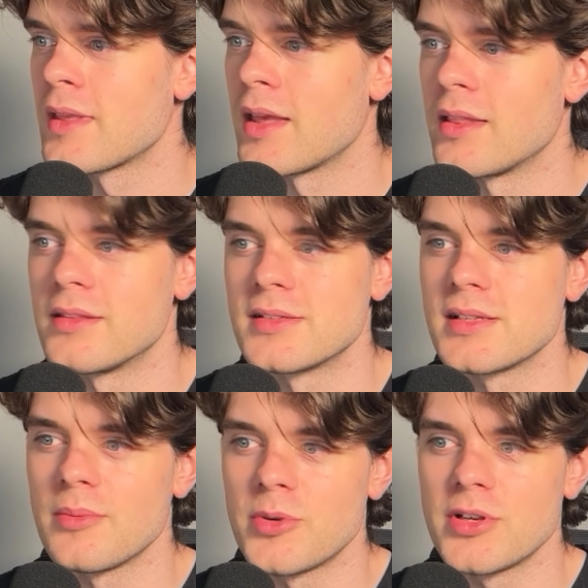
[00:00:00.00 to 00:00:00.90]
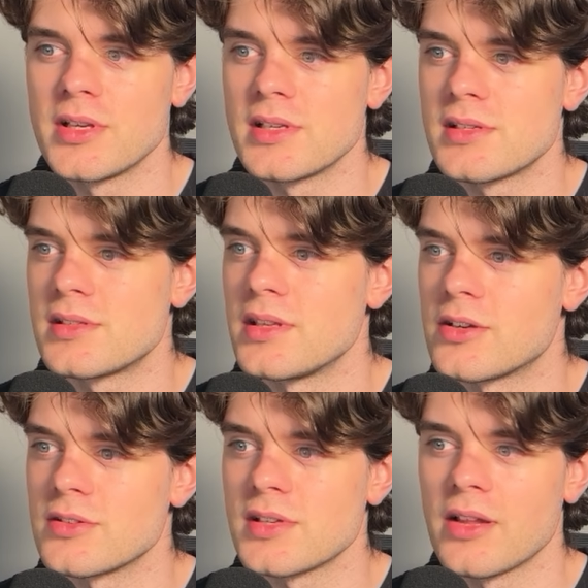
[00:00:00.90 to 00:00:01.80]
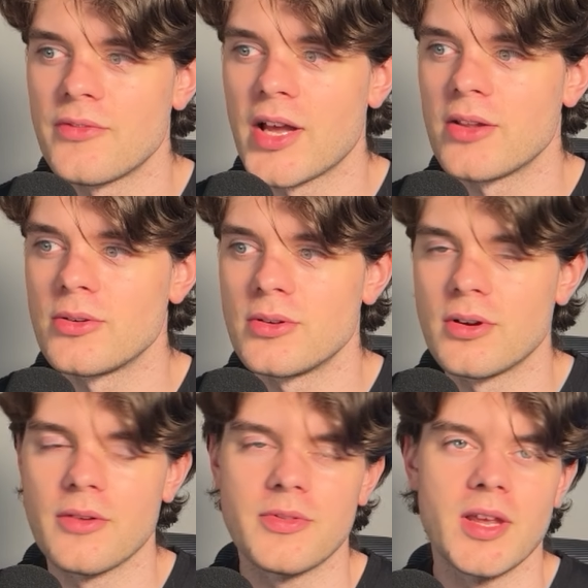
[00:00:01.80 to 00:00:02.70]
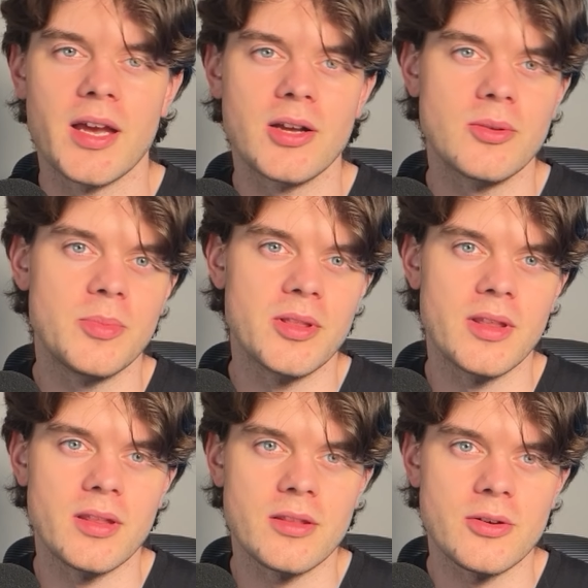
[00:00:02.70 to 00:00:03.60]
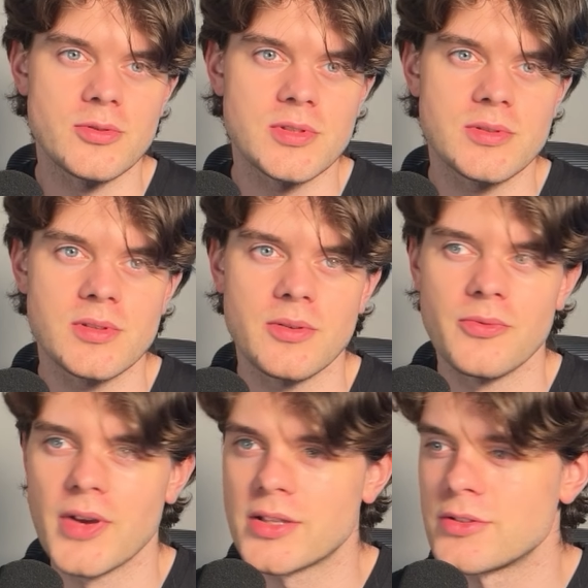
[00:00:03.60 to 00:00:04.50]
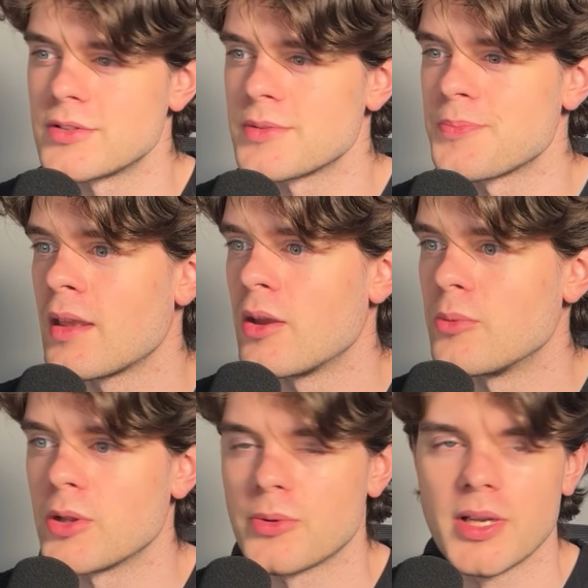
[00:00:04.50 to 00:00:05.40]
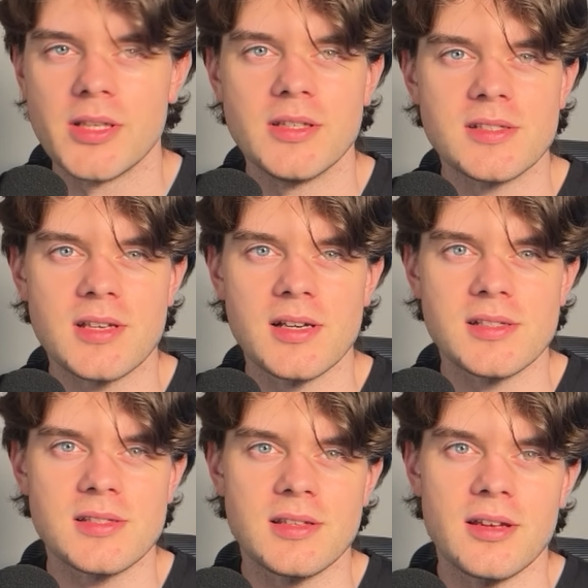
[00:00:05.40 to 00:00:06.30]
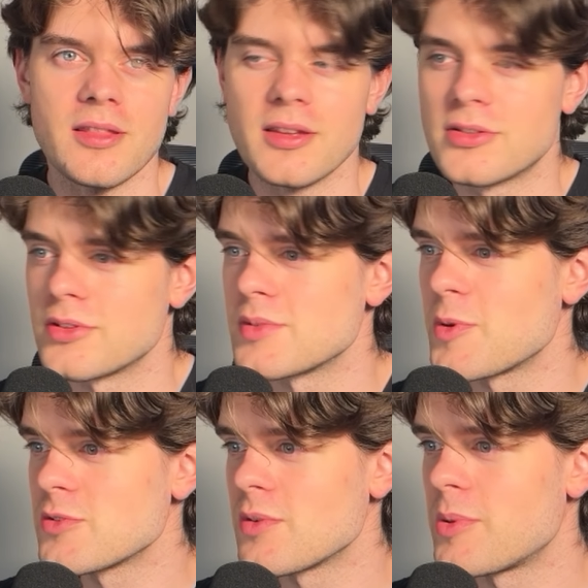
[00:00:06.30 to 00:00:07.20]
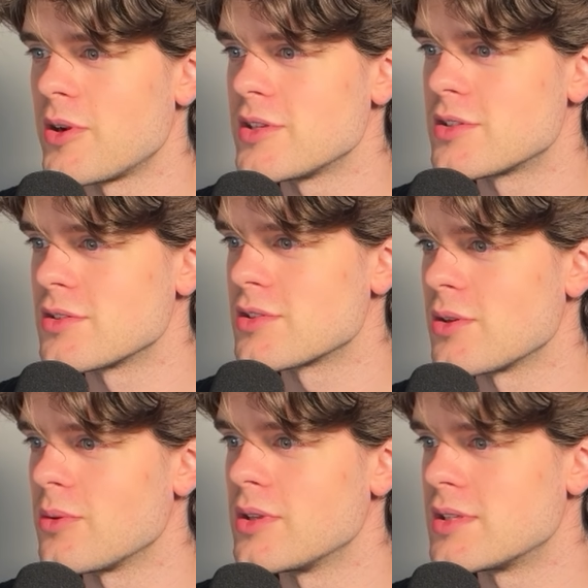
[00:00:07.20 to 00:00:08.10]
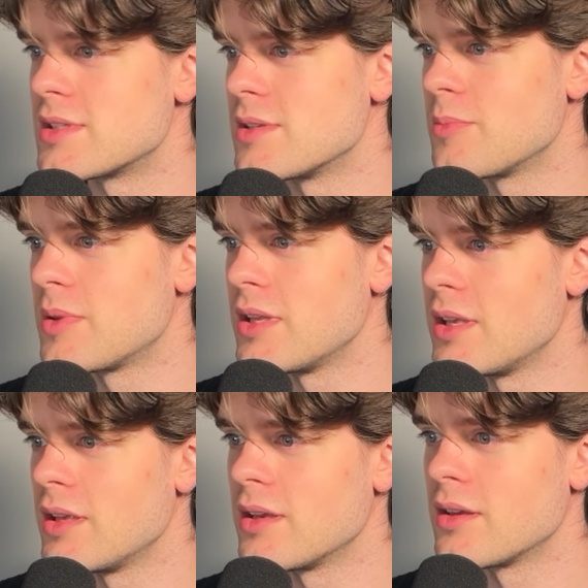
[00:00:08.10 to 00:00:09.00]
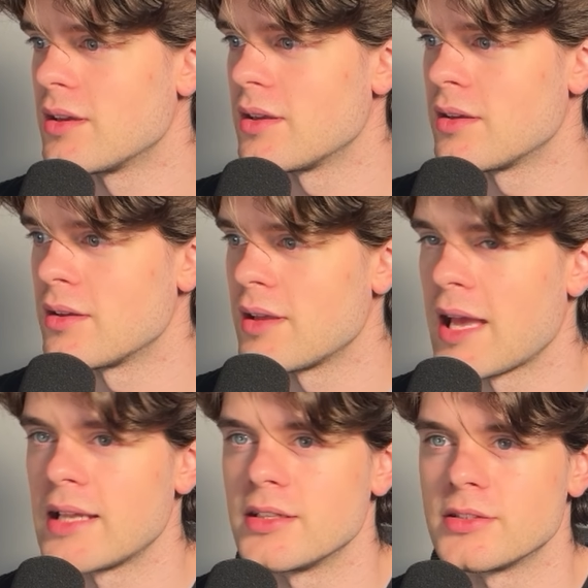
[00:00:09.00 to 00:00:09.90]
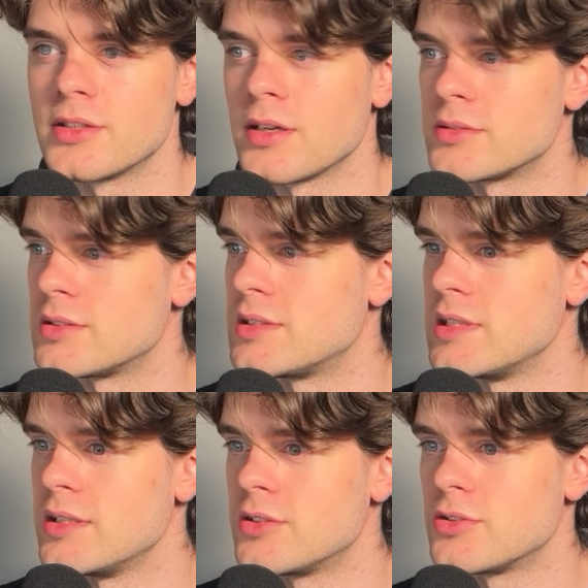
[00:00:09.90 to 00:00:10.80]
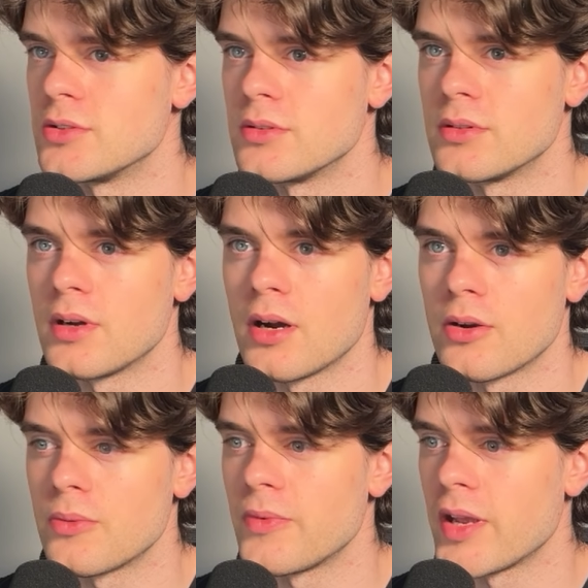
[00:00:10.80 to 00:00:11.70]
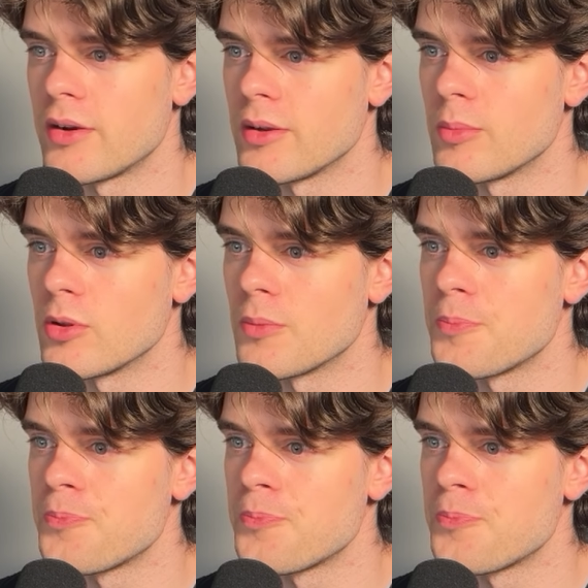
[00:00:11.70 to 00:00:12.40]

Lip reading: And this number is the cosine value of the angle between those vectors. We already discussed the transpose operation, so it's simply adding dot t to our variable.